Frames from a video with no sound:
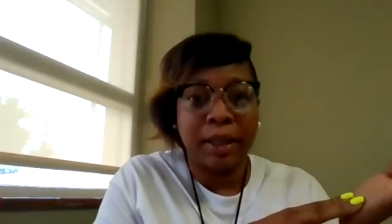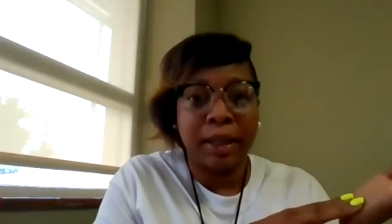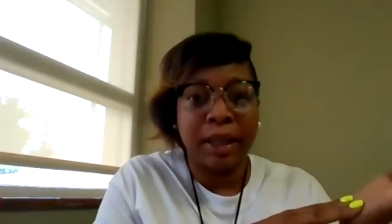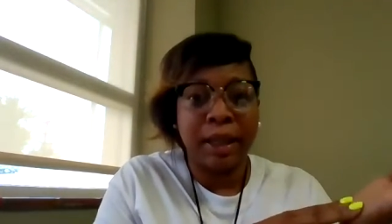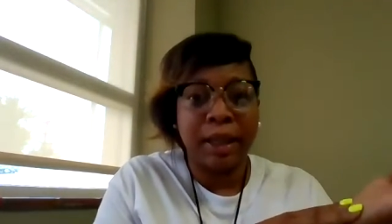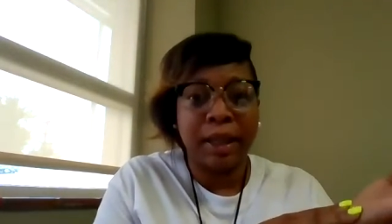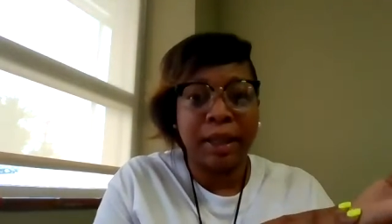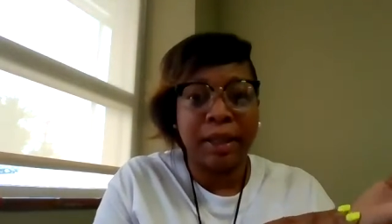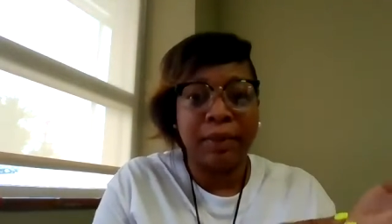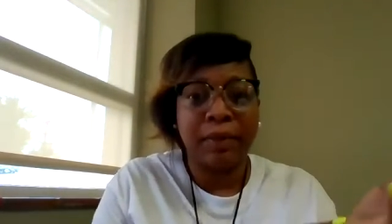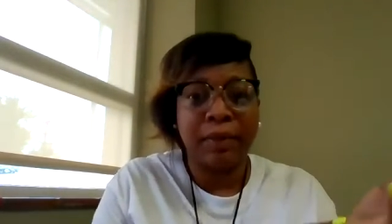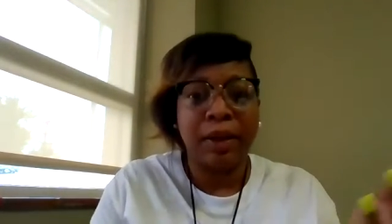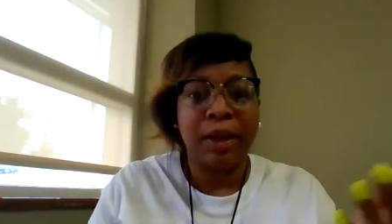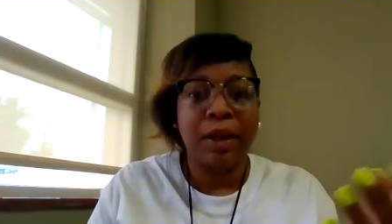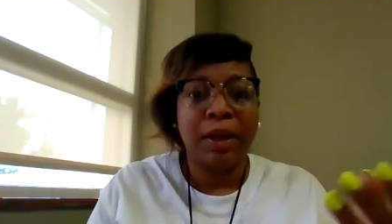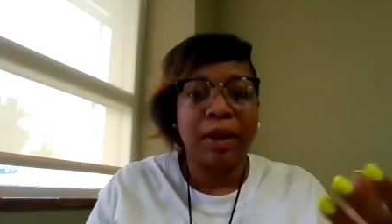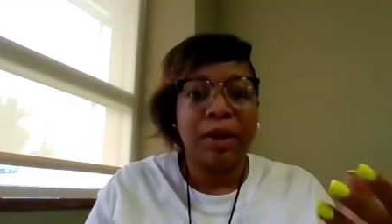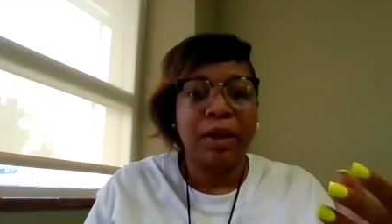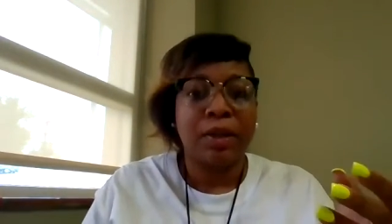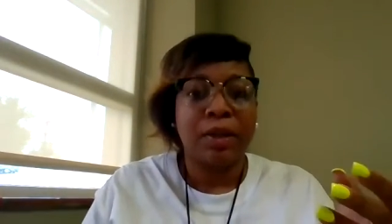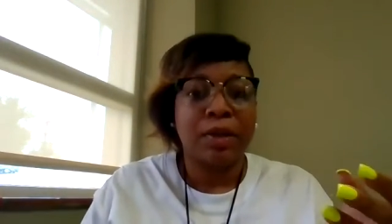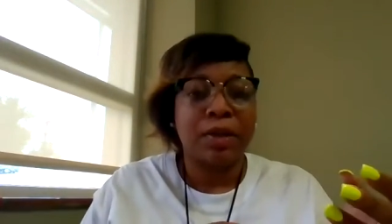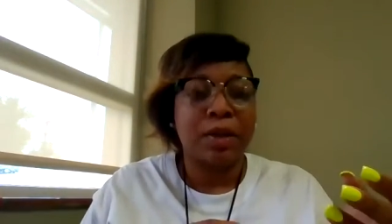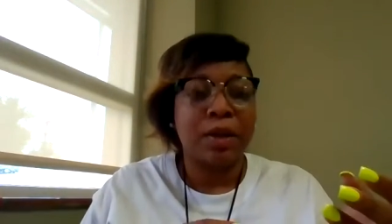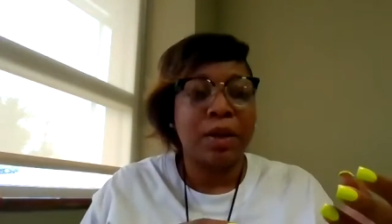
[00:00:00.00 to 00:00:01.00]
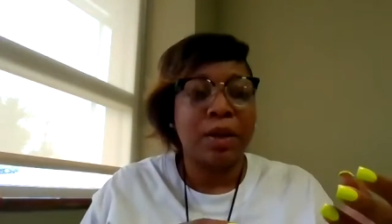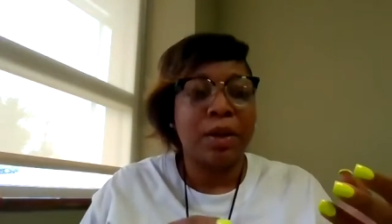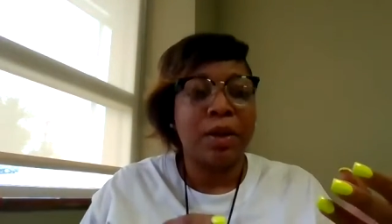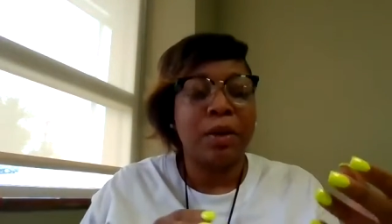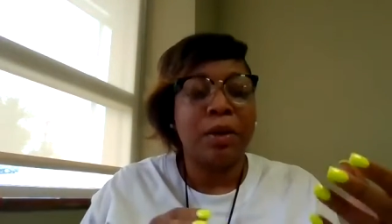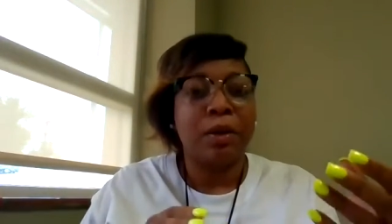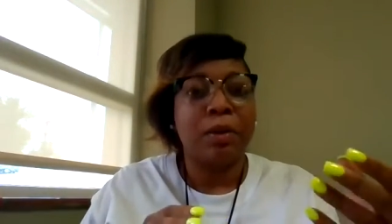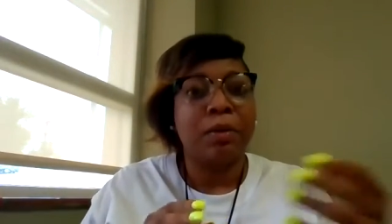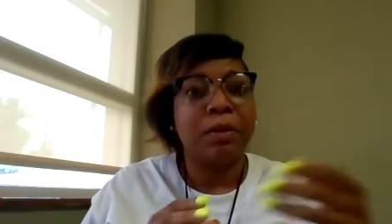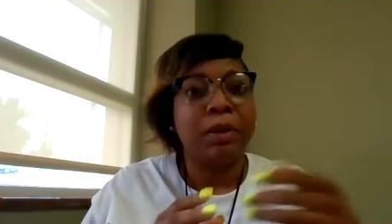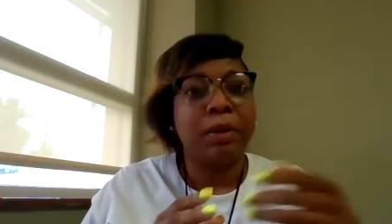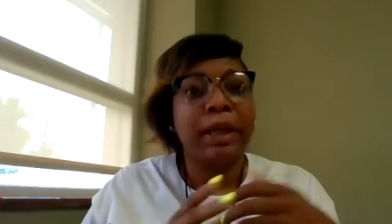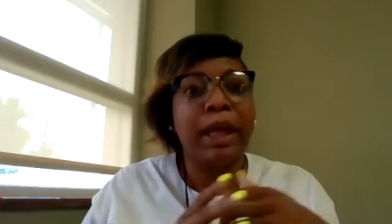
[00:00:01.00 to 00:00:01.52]
leave.
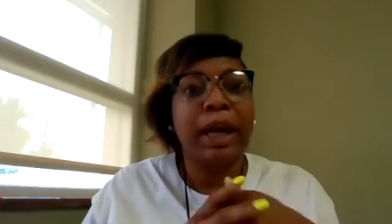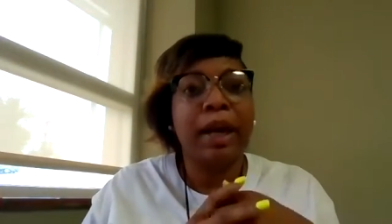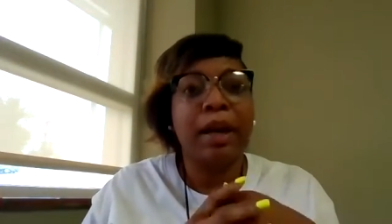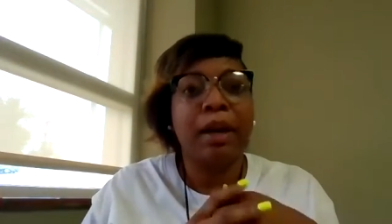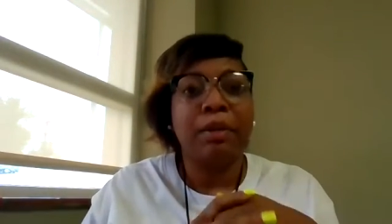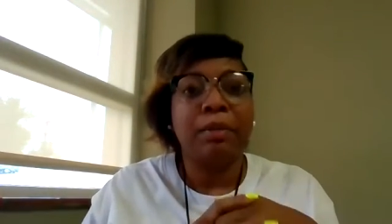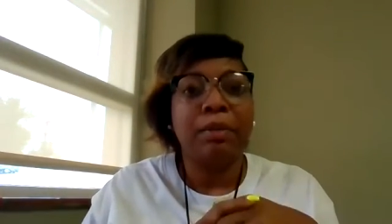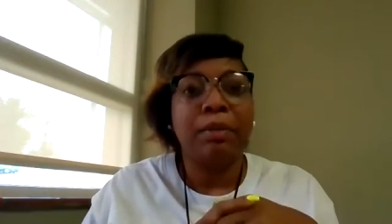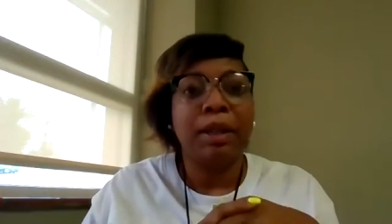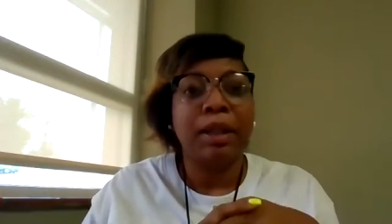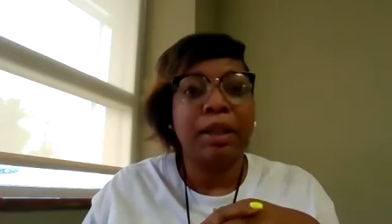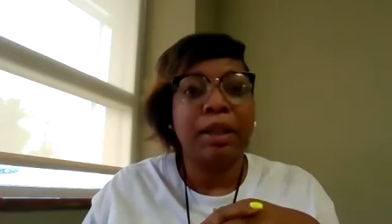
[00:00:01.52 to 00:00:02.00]
So yeah,